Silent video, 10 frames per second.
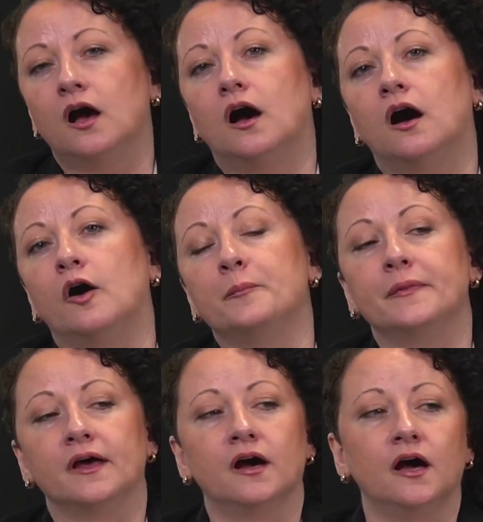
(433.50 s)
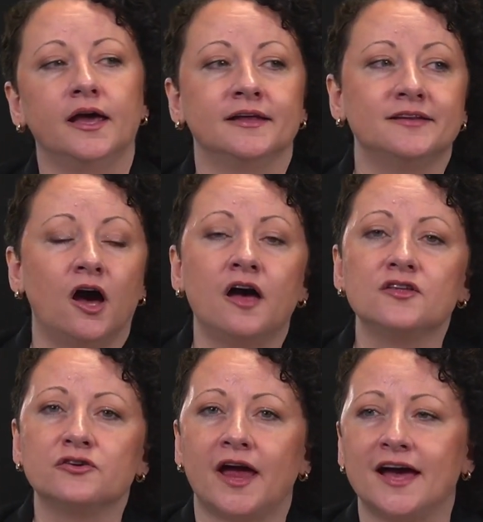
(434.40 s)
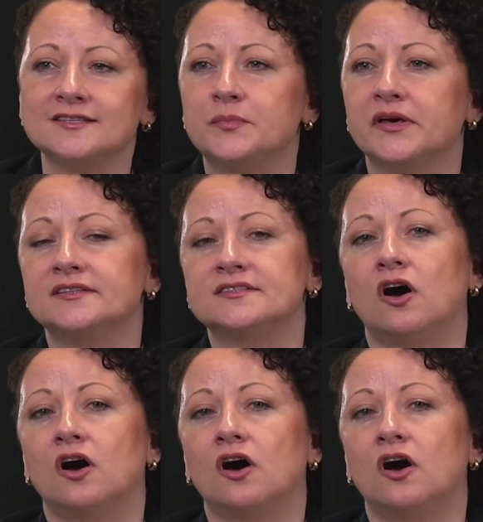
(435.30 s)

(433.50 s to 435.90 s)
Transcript: Um, and other aspects